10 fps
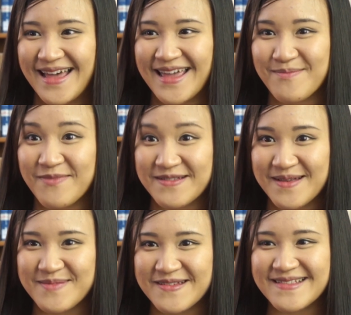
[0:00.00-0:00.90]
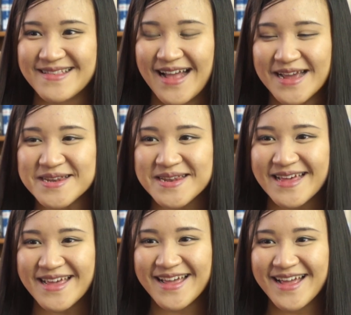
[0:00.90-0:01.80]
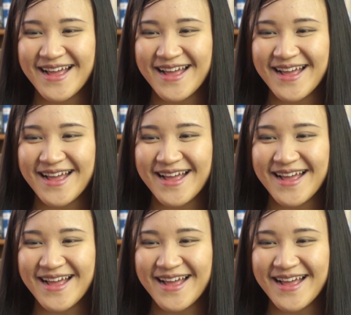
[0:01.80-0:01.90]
like perceptions actually